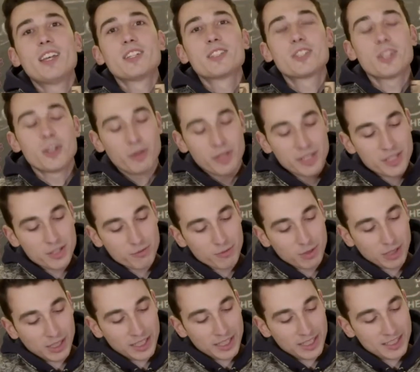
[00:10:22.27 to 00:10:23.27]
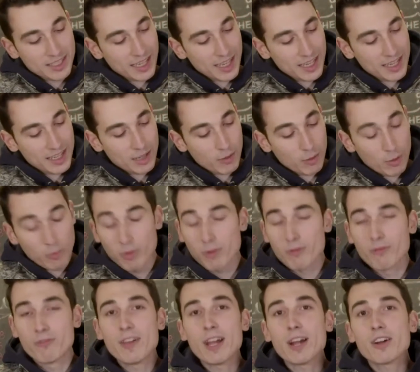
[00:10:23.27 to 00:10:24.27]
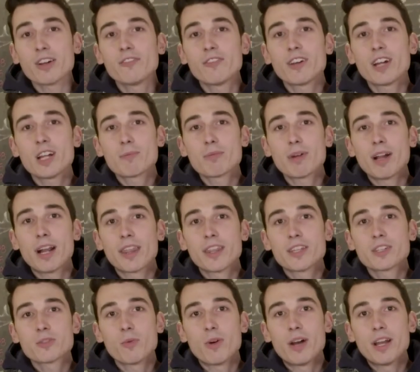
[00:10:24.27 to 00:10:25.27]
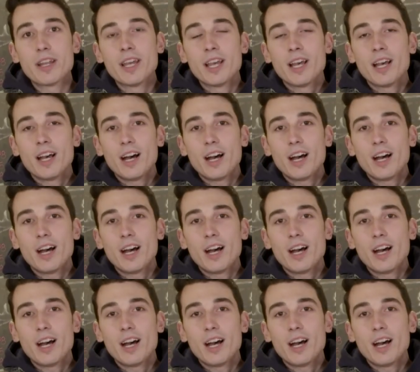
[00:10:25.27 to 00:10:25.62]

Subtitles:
So this is really exciting, and we're very, very proud of this wine.